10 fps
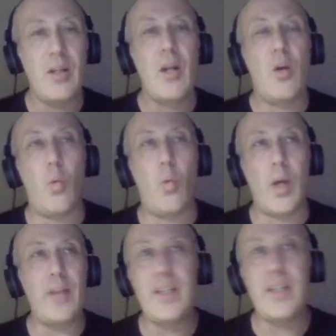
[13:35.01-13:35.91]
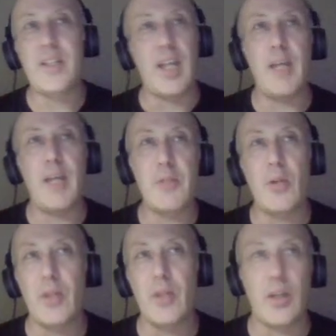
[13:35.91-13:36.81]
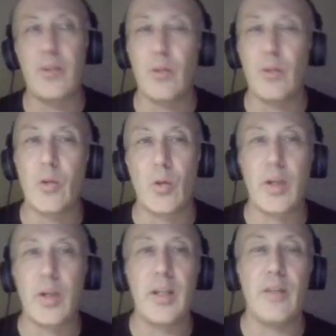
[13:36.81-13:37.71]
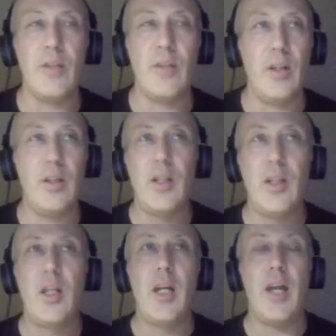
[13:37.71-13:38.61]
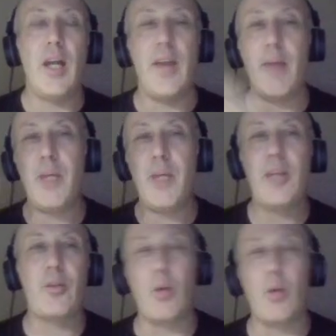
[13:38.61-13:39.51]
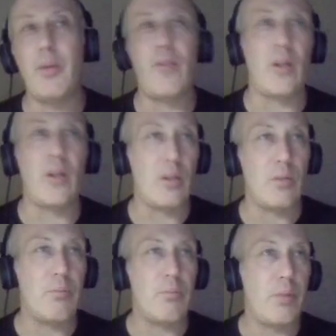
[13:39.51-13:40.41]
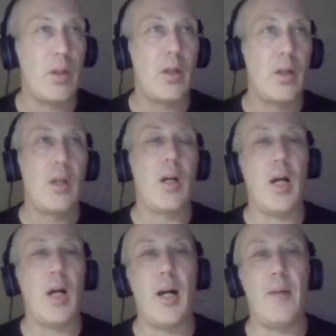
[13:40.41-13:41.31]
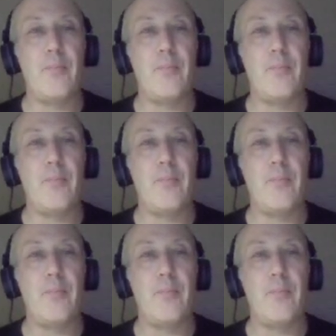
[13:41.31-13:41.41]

One of these games, though, they're going to throw Georgiev in and that may throw me for a loop. Um,